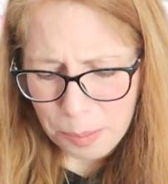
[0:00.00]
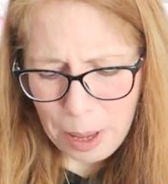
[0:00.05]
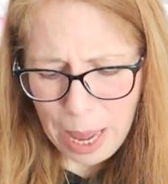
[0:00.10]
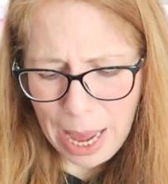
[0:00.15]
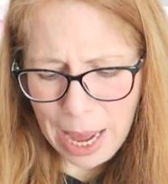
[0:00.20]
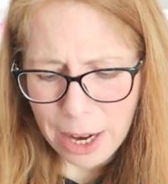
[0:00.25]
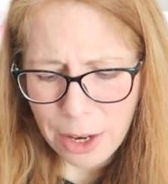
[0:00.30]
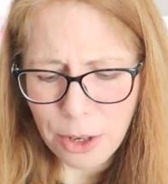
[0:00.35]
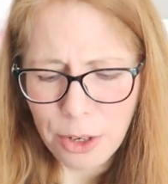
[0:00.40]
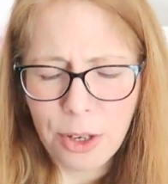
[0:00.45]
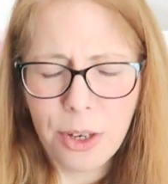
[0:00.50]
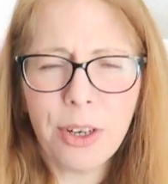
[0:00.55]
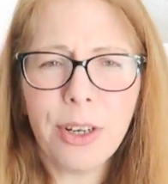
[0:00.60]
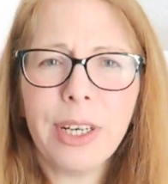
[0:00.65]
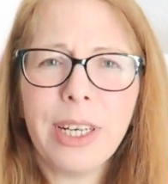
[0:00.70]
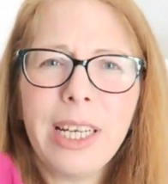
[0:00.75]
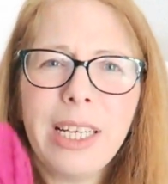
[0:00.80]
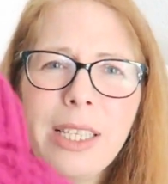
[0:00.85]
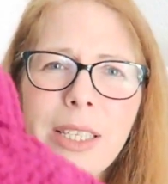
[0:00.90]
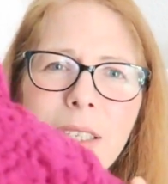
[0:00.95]

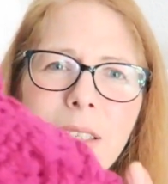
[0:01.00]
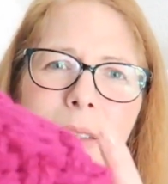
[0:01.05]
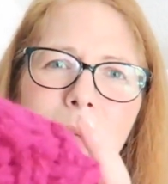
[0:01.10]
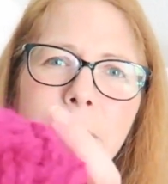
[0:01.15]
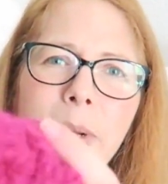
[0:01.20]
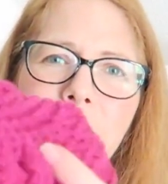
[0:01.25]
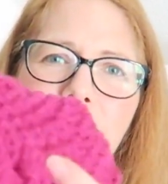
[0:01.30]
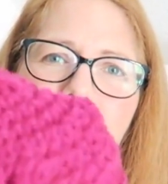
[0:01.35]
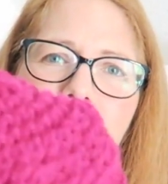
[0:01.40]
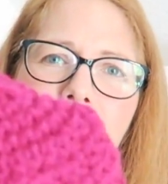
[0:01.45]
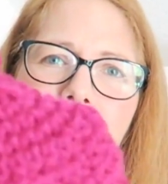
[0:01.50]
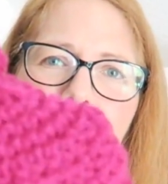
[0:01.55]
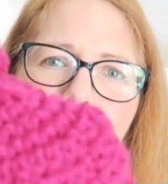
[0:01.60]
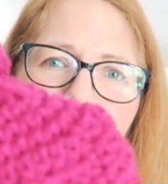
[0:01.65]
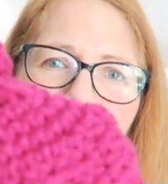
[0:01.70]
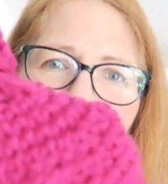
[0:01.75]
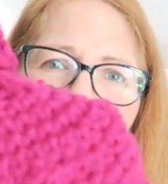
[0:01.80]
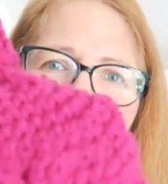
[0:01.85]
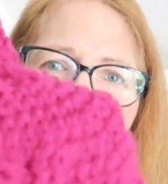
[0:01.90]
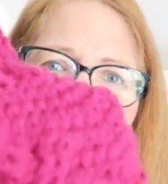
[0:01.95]
pattern. It's basically
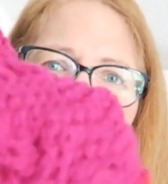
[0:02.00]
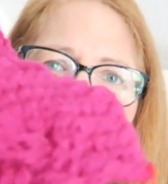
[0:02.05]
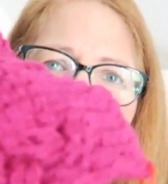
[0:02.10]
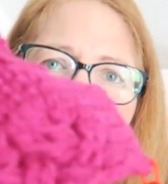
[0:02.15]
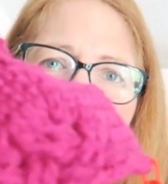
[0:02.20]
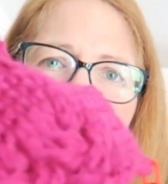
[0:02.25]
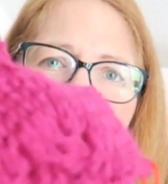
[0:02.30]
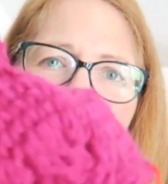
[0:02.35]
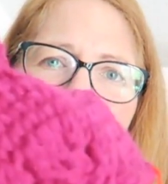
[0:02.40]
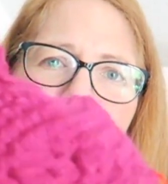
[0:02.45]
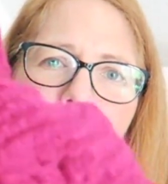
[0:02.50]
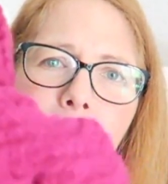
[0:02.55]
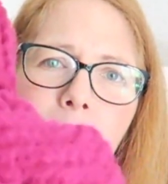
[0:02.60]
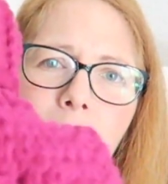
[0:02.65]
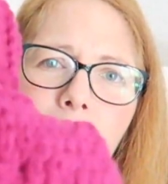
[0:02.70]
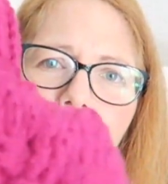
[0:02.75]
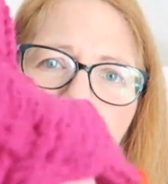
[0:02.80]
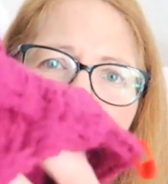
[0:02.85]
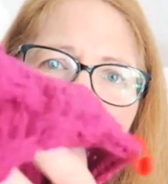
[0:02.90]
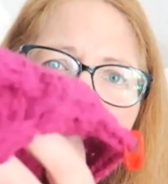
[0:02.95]
some sort of like
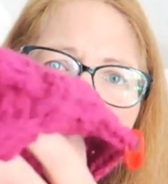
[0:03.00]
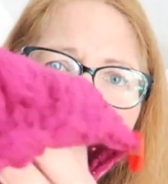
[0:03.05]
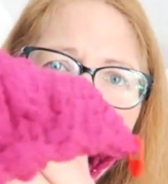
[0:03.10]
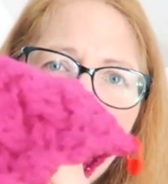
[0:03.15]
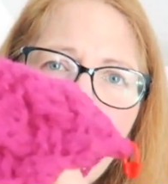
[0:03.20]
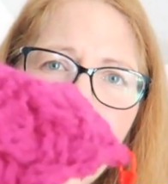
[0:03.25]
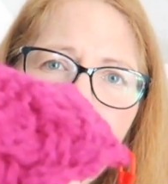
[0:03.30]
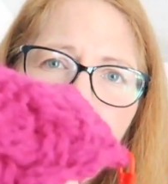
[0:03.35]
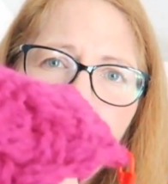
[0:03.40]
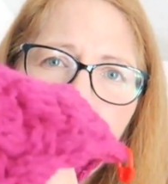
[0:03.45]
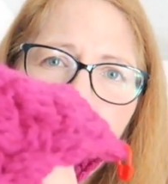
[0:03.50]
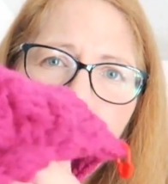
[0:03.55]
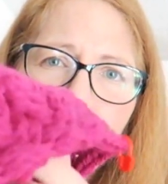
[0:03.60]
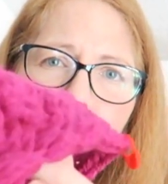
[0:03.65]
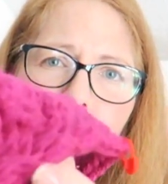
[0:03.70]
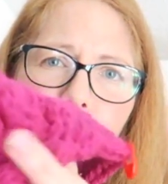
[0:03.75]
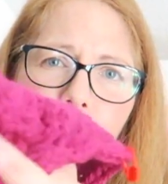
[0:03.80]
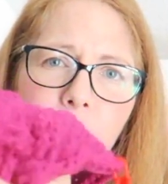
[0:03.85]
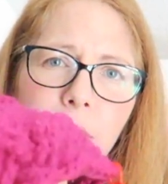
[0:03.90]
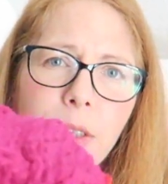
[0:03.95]
cable
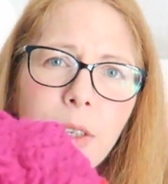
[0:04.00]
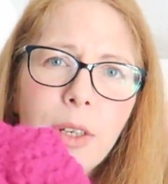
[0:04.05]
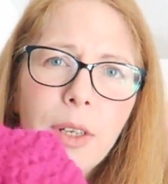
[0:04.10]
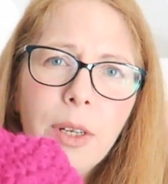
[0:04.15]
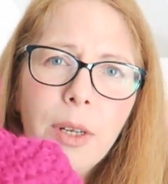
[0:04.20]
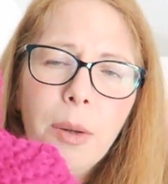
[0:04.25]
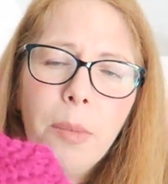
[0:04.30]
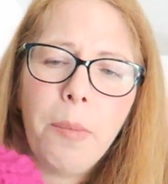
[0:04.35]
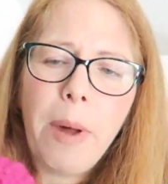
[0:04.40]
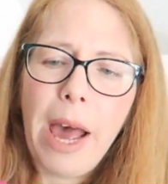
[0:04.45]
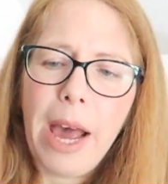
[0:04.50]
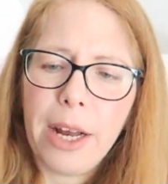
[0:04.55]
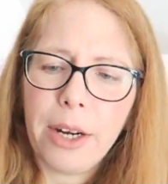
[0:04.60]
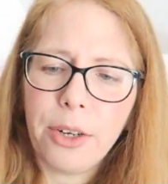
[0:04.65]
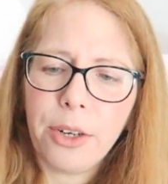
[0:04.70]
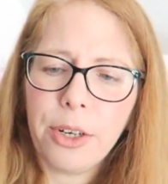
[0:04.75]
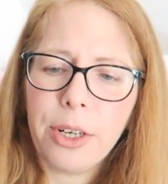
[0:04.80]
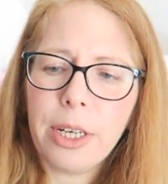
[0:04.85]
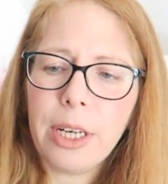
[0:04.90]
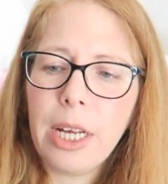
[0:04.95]
texture
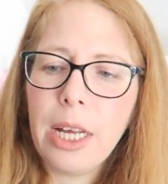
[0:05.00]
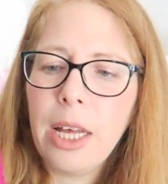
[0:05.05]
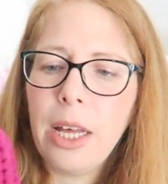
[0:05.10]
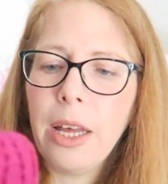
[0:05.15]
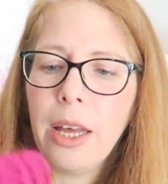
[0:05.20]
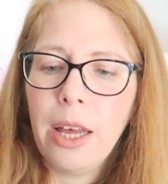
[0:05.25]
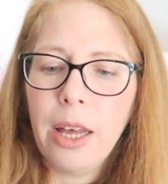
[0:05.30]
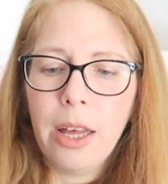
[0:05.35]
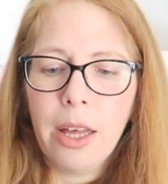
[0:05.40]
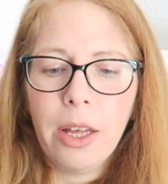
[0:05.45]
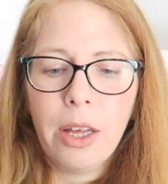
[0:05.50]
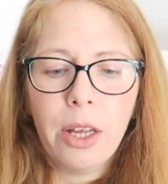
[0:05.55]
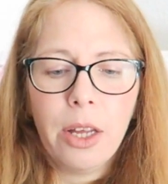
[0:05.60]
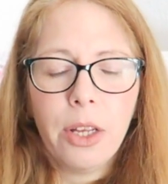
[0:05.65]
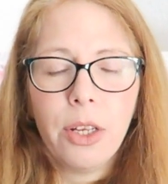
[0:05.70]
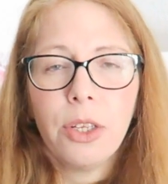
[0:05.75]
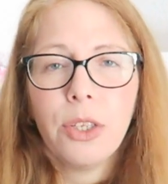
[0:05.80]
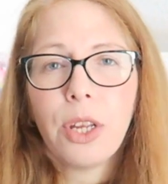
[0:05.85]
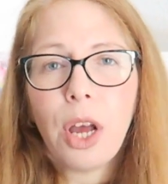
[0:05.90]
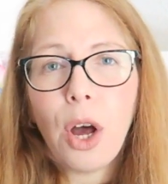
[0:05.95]
pattern.
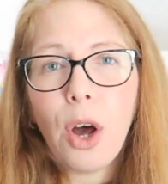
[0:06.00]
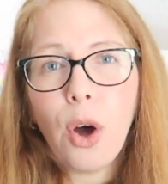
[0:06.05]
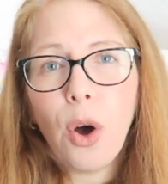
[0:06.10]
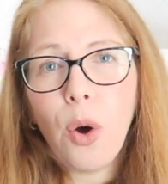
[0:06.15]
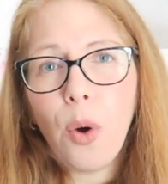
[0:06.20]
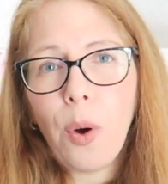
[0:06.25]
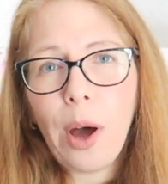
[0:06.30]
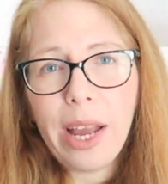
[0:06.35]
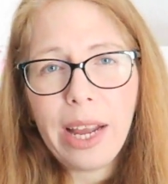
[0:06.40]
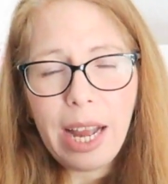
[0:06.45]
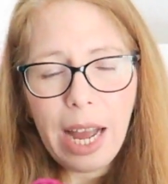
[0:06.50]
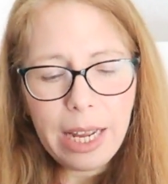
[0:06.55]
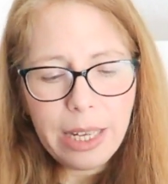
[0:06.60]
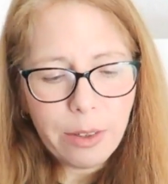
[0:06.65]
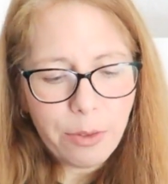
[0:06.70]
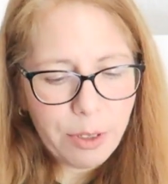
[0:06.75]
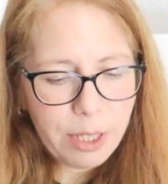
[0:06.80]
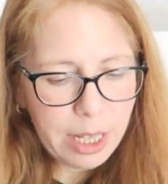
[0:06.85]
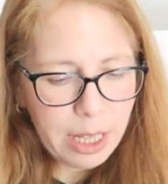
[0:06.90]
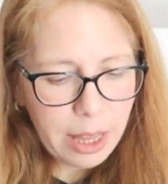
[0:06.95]
So I
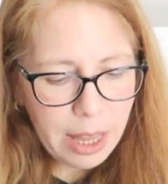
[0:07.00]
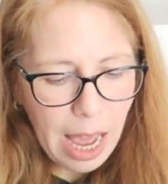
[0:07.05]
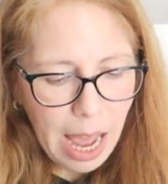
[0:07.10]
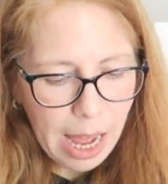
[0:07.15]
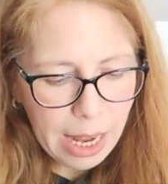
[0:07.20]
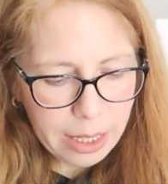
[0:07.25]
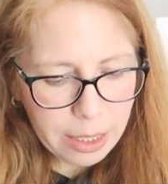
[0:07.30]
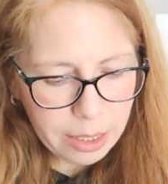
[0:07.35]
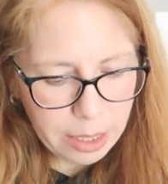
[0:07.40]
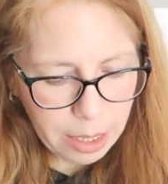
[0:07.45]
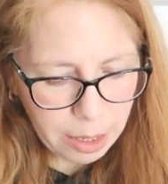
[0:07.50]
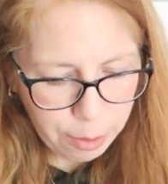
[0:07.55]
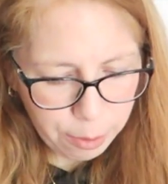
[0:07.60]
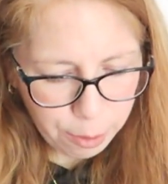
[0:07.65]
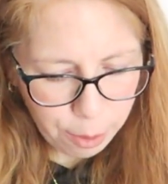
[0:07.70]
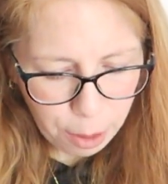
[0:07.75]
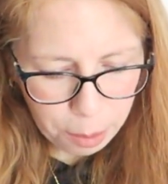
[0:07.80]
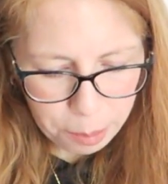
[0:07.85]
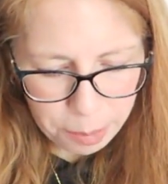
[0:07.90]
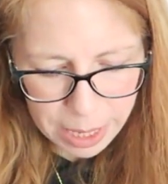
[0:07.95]
kind of did that
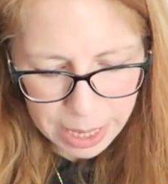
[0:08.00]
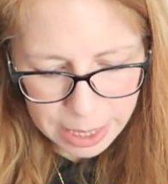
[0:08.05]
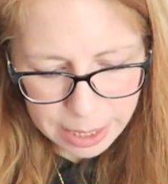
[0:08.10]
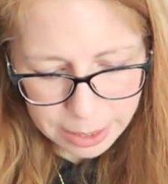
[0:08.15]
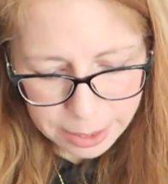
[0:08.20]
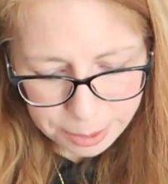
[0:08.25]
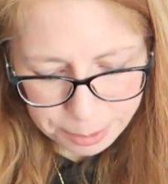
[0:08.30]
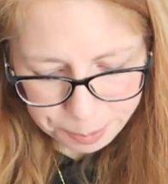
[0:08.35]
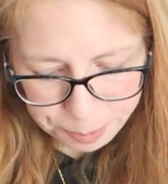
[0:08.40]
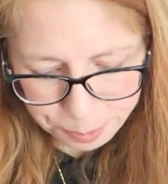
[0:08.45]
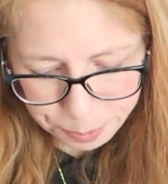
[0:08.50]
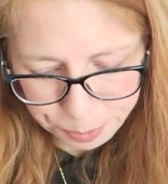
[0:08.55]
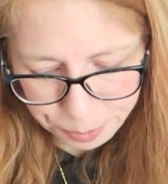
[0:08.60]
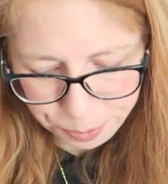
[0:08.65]
for a bit,